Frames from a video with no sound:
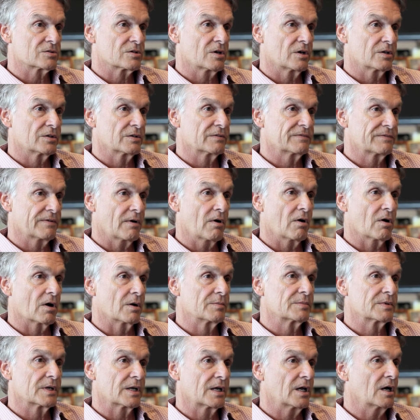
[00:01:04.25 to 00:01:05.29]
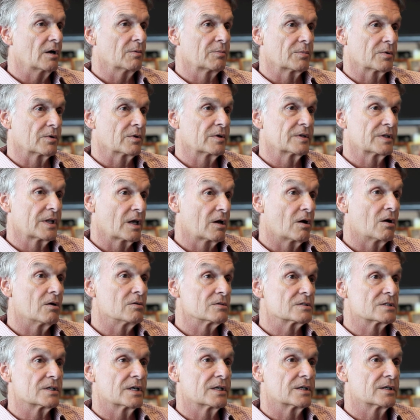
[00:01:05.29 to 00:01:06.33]
on the farm to help her, and they all
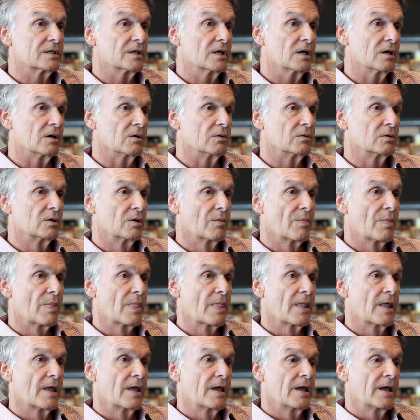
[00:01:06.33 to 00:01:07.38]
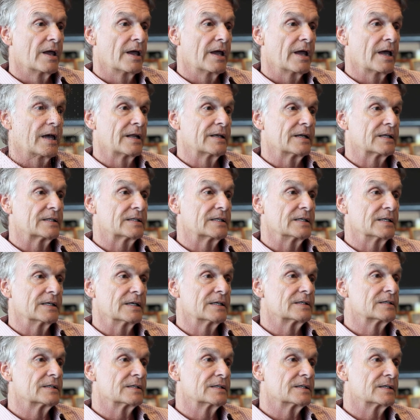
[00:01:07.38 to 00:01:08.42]
said no. And at the
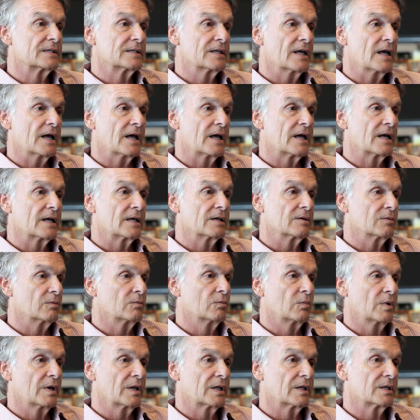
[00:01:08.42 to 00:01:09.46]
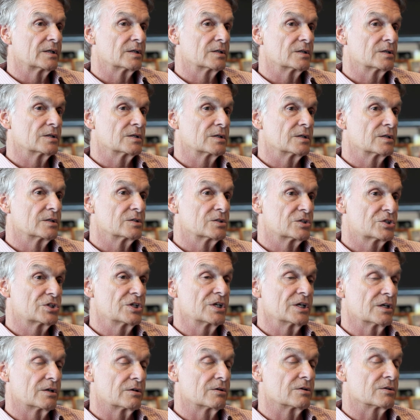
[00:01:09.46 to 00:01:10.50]
end of the day, when she
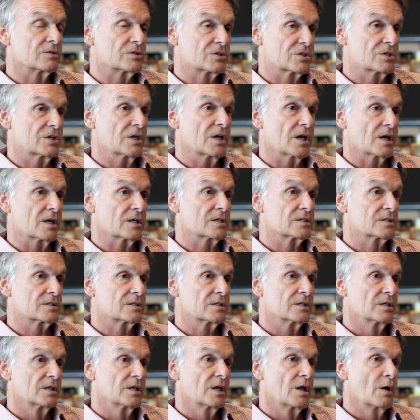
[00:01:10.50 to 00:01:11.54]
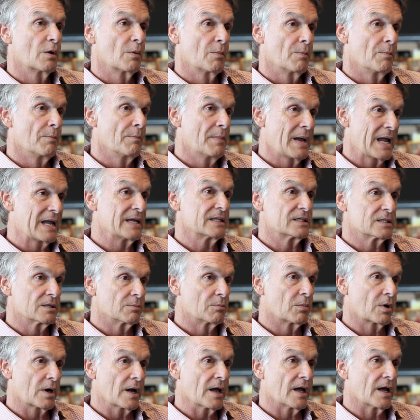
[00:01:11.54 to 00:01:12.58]
and her chicks made the
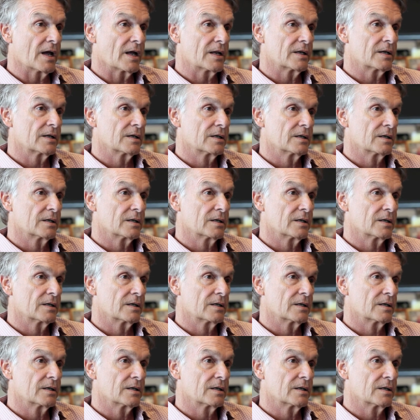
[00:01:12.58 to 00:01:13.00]
bread,